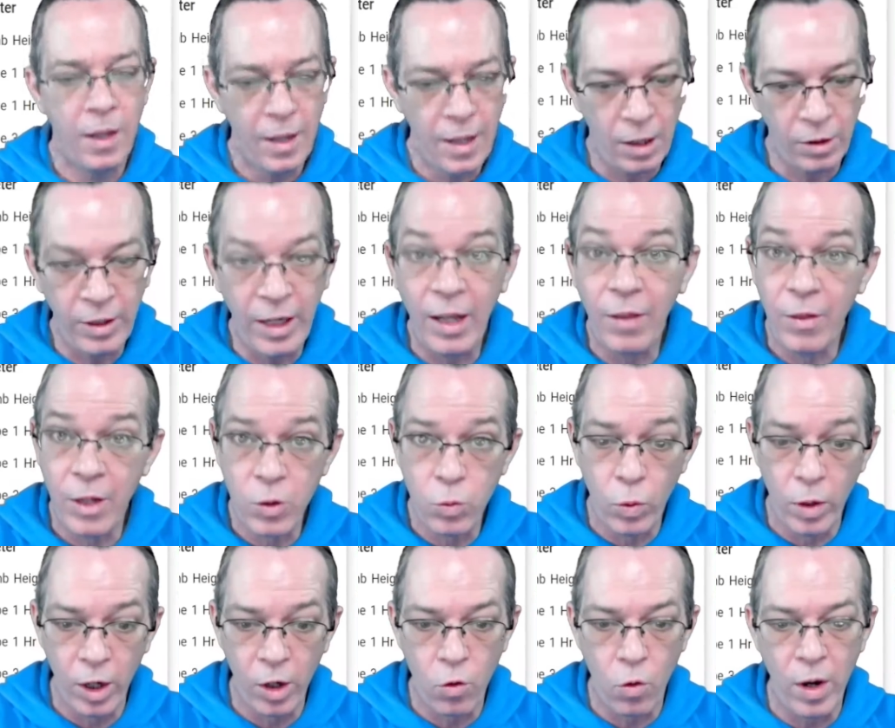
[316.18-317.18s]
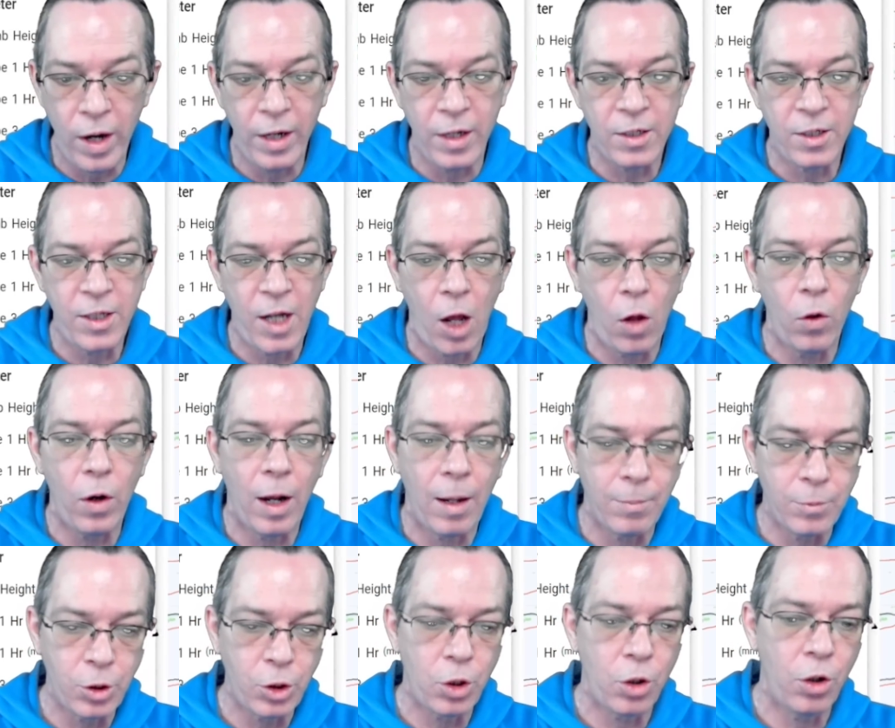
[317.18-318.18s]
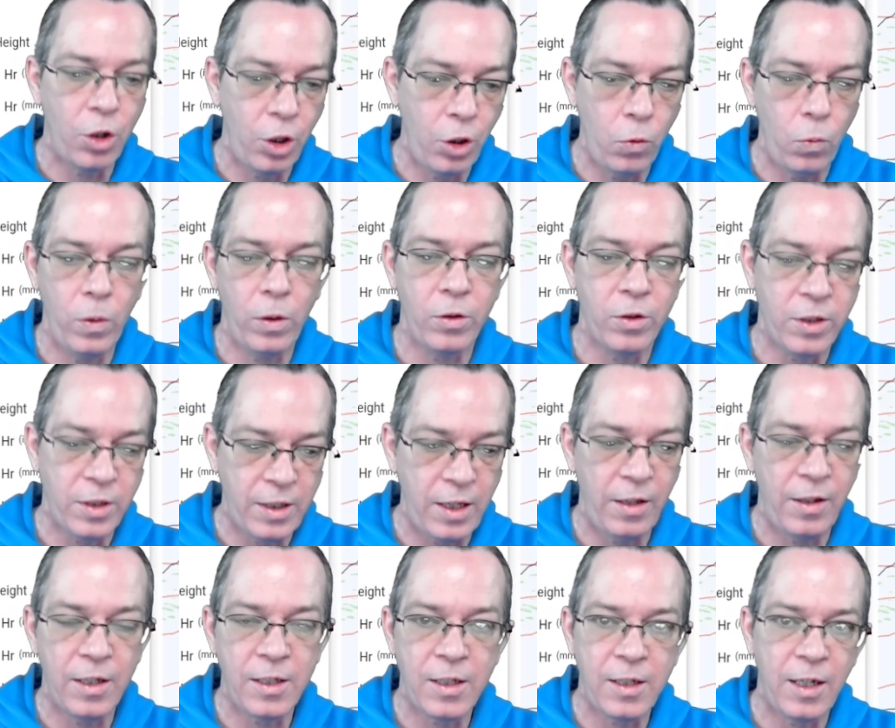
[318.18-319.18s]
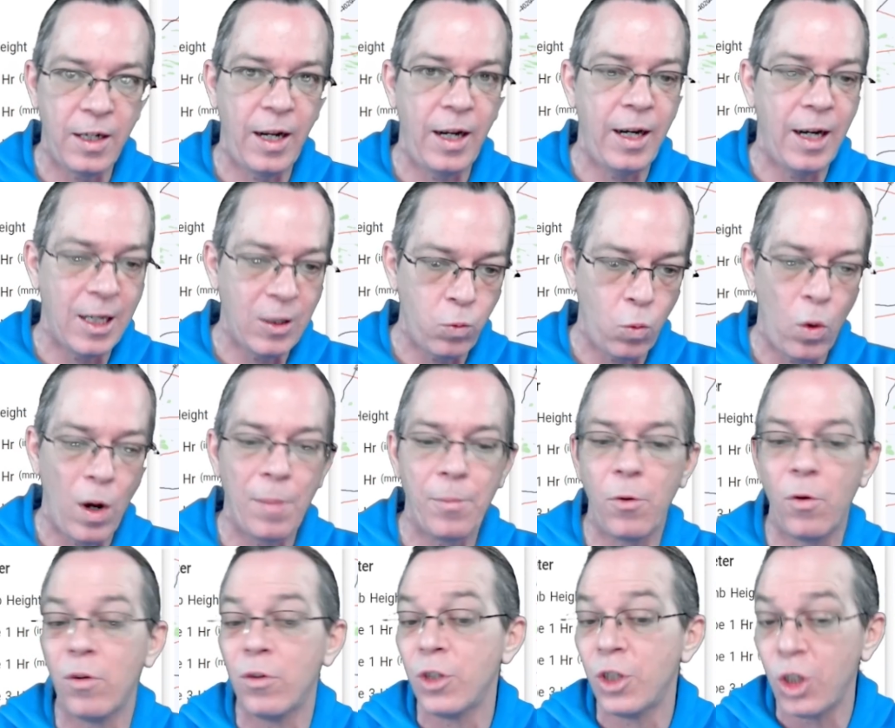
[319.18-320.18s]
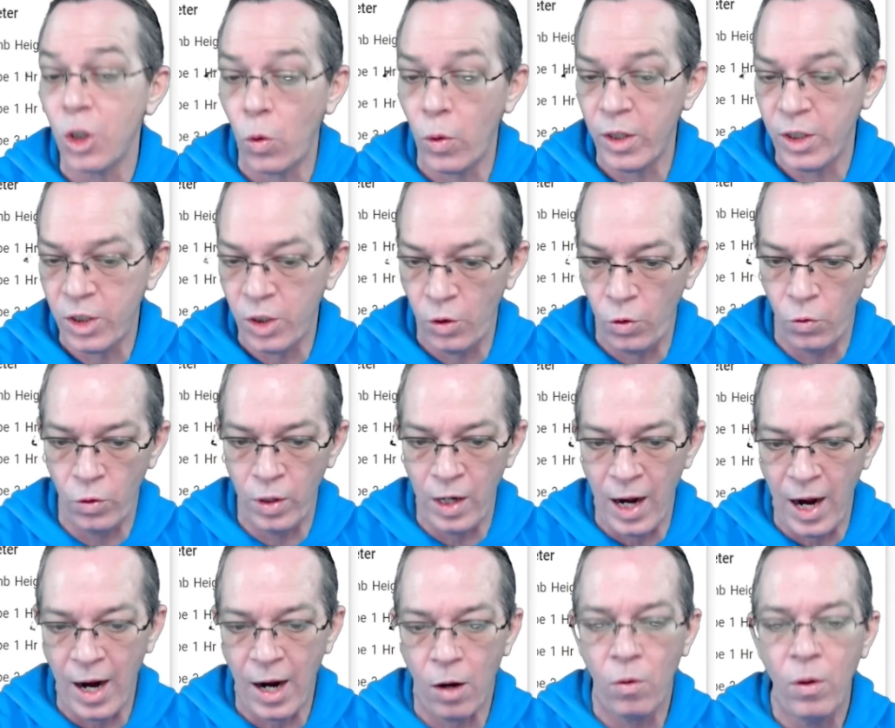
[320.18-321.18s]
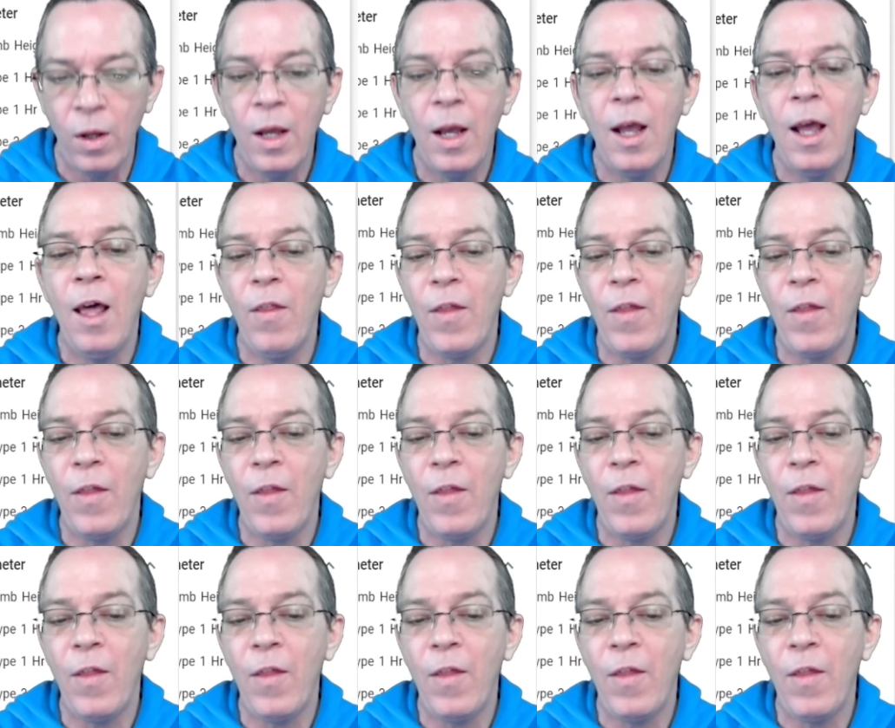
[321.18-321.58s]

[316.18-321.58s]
Now take this with a grain of salt. I'm sure you will see this today. That's why I'm going to show it to you now.